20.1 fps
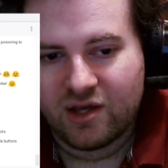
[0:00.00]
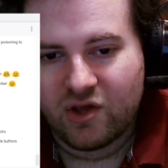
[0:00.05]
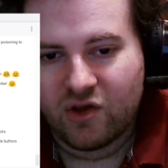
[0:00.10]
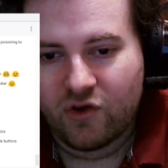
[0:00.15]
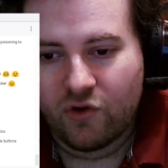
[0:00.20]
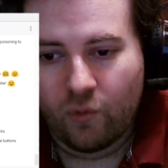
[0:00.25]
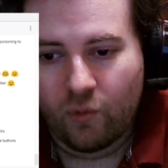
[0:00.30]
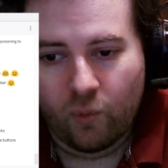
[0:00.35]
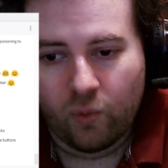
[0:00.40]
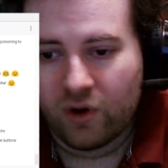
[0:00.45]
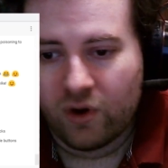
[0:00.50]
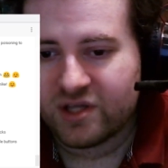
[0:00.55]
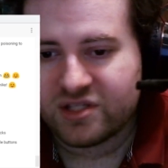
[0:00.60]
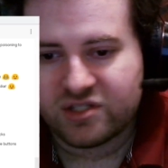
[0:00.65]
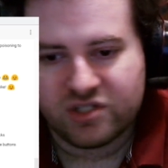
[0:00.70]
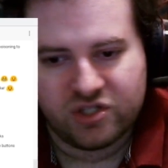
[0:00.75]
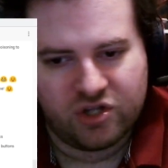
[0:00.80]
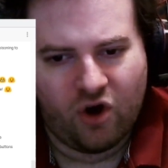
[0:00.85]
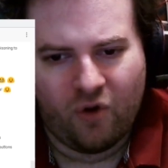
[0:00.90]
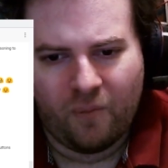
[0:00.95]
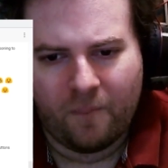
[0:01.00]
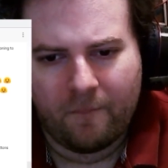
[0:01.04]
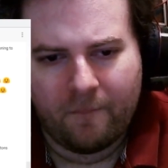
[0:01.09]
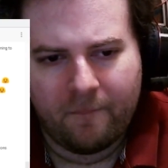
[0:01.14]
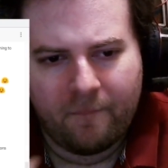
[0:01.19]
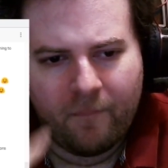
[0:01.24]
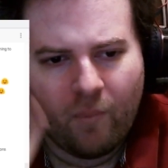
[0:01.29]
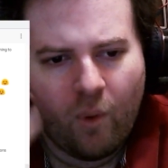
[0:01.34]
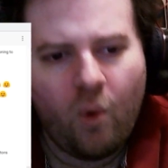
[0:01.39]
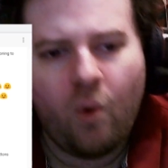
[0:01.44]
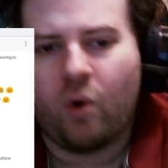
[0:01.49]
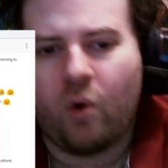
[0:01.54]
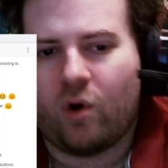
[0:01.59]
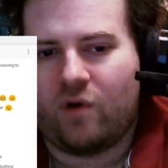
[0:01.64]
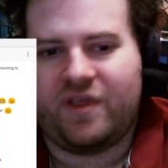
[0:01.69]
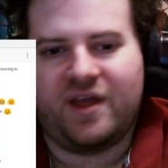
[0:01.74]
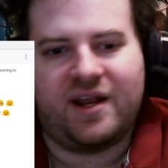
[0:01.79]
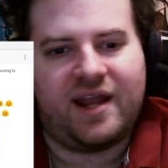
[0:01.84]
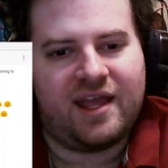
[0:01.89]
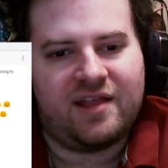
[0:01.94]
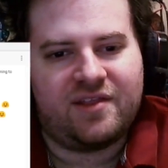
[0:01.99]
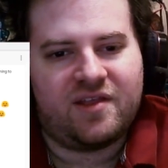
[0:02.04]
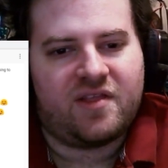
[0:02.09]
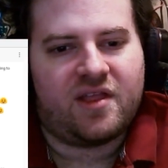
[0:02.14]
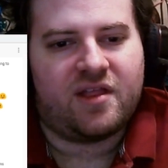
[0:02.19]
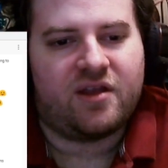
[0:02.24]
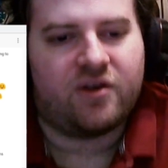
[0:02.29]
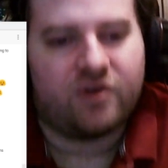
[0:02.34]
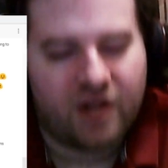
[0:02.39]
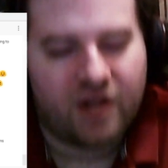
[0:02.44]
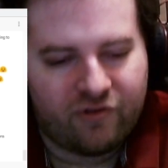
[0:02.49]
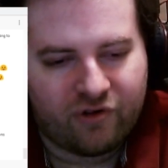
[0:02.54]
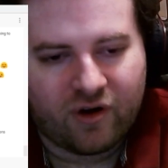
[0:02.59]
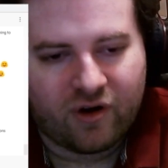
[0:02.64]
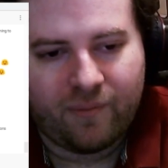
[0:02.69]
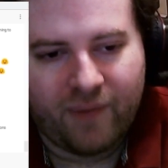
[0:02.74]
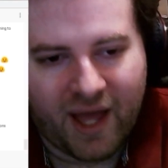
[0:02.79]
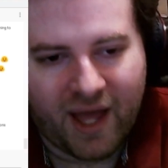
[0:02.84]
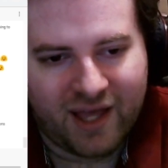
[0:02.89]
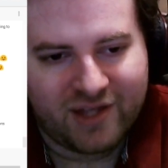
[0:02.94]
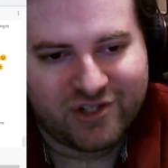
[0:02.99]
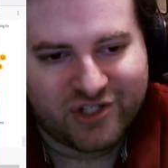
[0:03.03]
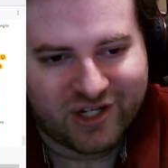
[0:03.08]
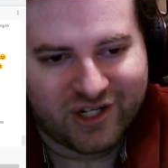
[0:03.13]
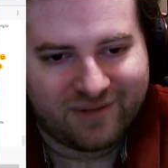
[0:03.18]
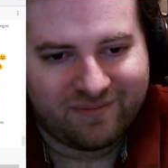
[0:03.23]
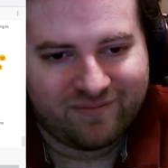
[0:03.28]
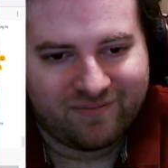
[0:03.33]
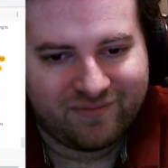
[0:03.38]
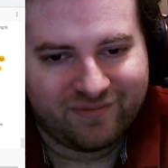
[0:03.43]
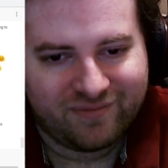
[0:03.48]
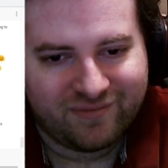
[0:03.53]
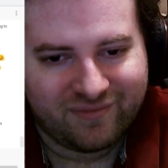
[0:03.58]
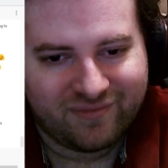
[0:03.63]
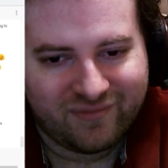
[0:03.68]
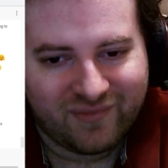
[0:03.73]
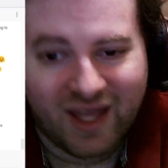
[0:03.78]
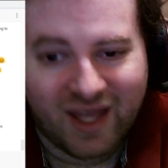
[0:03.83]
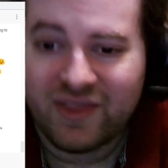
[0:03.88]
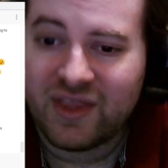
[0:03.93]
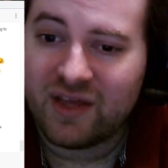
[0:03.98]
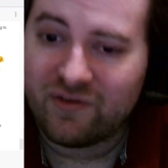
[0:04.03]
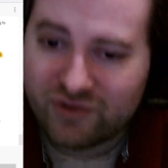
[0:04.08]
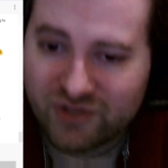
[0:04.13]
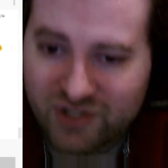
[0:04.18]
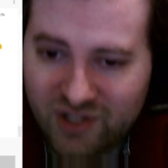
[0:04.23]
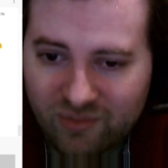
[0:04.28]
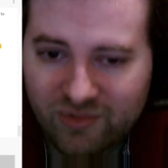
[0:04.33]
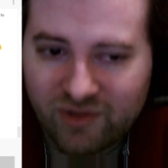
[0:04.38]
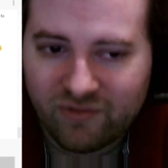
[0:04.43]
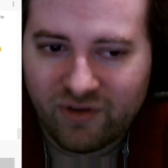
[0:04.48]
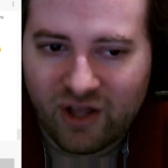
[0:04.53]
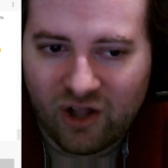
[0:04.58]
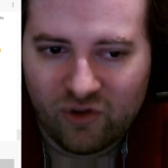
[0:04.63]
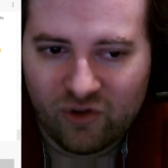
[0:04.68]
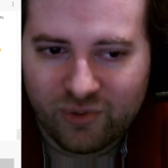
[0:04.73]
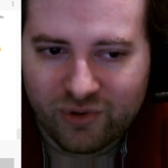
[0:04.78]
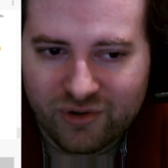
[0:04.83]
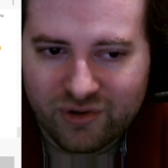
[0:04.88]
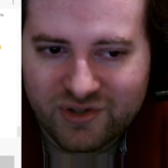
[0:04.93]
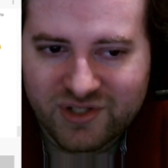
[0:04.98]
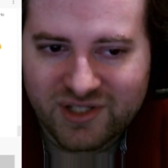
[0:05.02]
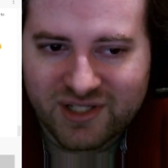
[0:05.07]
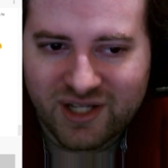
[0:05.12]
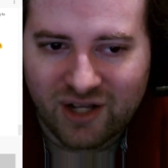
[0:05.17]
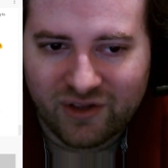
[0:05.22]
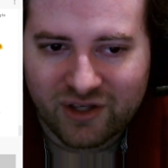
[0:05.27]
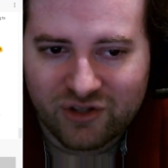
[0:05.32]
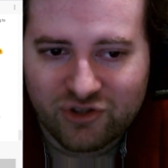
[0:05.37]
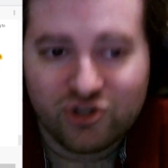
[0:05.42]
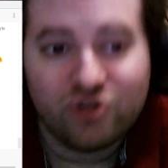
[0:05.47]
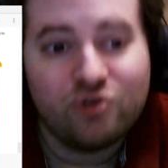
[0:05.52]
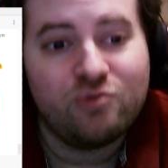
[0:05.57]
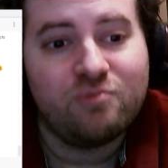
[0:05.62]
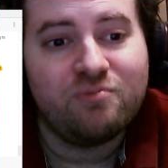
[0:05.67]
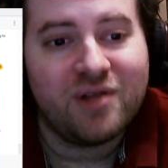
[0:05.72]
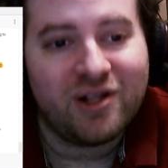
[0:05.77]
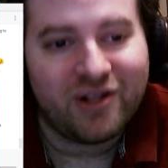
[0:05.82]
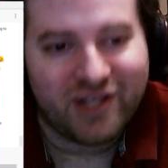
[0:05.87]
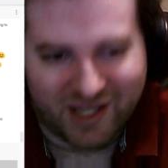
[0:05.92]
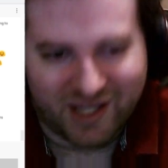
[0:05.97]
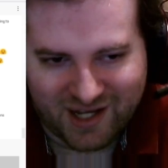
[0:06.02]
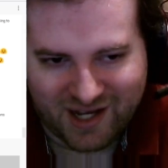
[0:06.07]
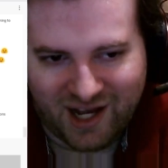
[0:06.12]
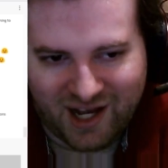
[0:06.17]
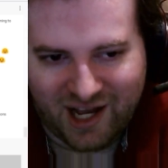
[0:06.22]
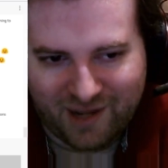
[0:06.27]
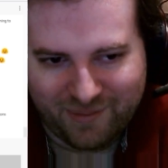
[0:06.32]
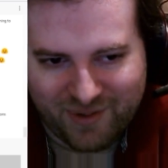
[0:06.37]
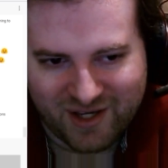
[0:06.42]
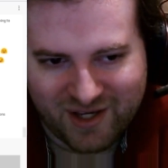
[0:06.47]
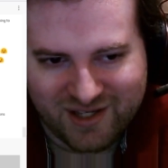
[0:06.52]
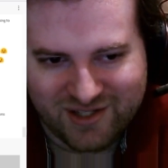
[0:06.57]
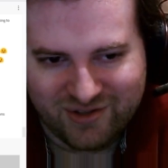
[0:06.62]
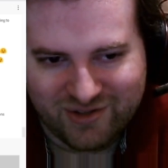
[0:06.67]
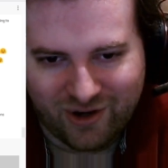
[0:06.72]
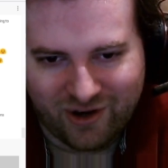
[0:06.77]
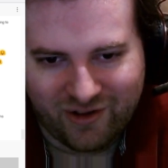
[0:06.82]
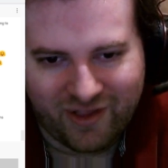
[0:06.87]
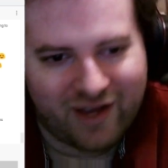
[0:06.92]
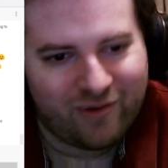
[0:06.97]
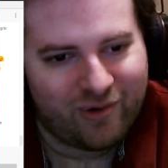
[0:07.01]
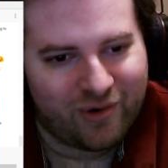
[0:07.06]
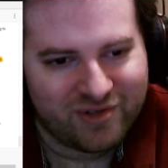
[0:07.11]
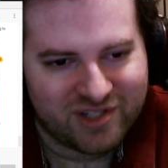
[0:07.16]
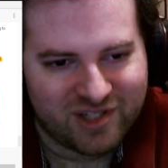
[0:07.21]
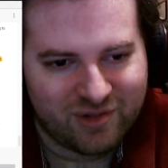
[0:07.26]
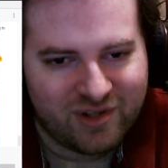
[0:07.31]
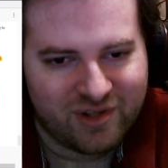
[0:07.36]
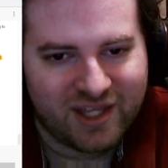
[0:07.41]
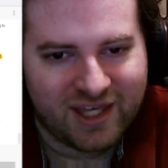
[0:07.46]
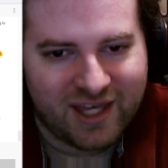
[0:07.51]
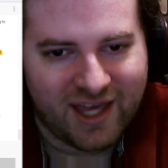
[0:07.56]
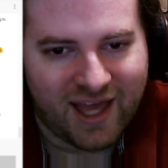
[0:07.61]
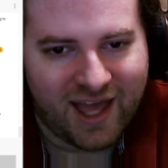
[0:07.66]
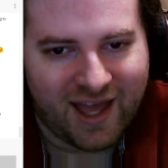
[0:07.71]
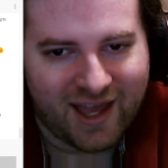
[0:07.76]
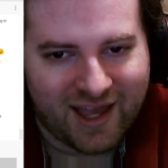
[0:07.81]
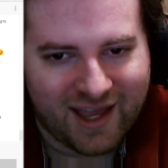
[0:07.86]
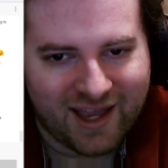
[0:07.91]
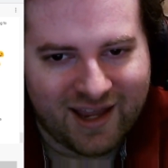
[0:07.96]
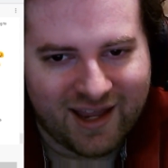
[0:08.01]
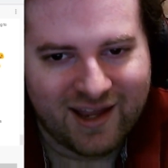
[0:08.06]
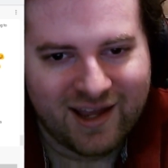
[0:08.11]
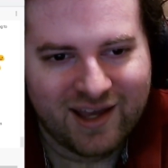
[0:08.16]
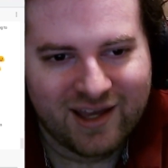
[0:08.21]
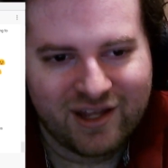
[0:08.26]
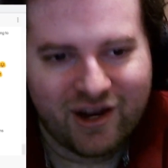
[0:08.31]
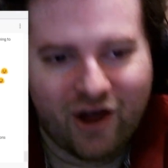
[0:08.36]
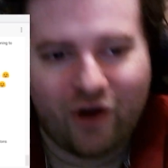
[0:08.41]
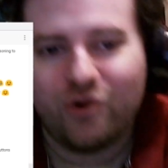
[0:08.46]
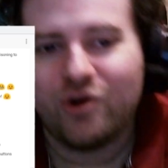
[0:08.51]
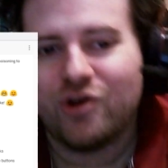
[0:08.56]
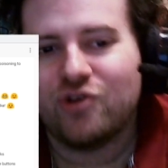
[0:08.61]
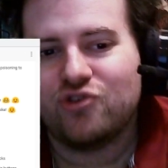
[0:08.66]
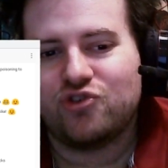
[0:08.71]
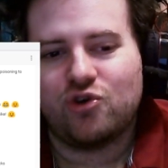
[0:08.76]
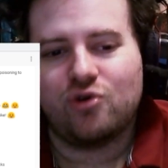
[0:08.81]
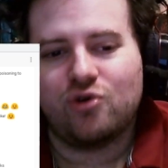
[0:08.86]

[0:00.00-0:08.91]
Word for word: was, you know, more than anything they could ever imagine. And then for some developers, selling 2 million copies, or like what we see with EA, you know, 2